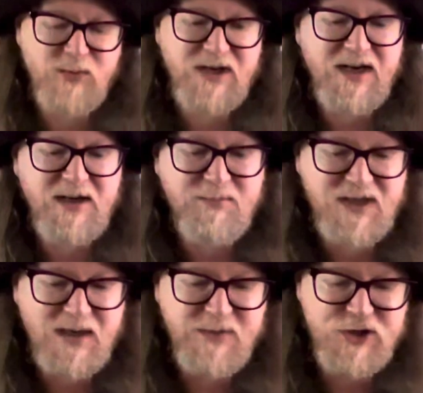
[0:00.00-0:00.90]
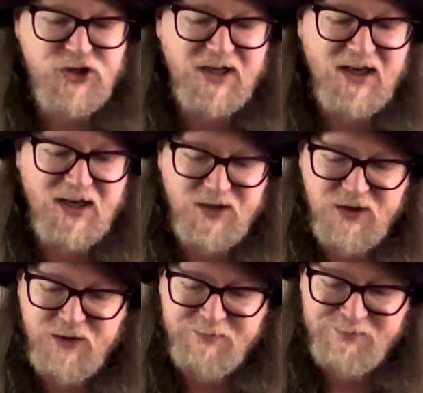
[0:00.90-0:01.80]
would end up becoming
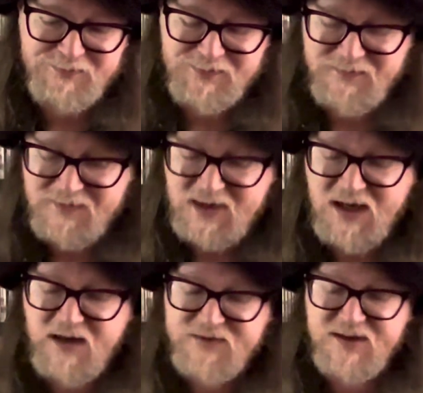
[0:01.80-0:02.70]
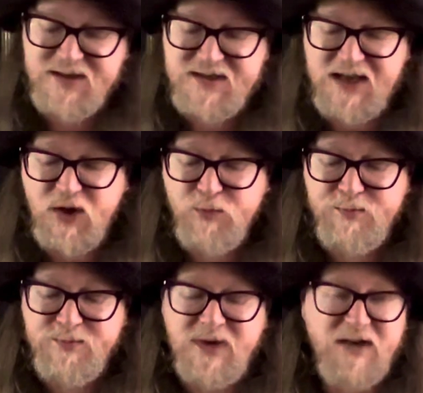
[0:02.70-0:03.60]
Chicago after this
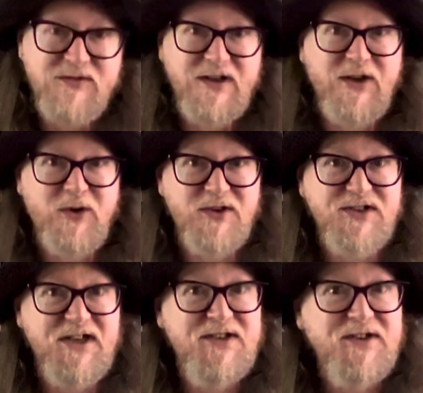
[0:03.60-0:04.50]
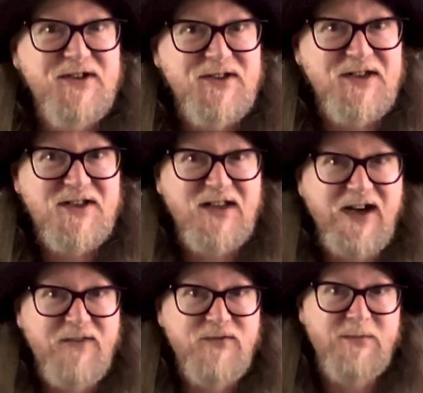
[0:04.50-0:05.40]
album, after they got a cease and desist
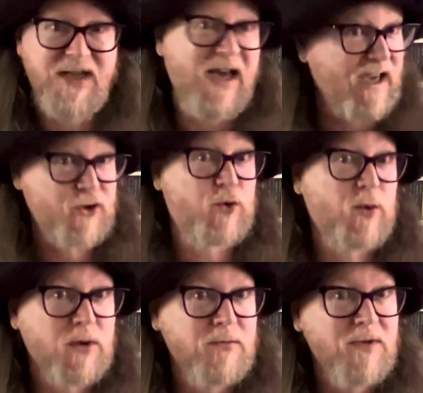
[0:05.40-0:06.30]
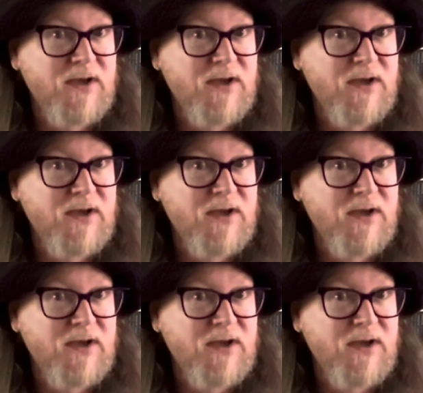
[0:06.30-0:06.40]
letter from the actual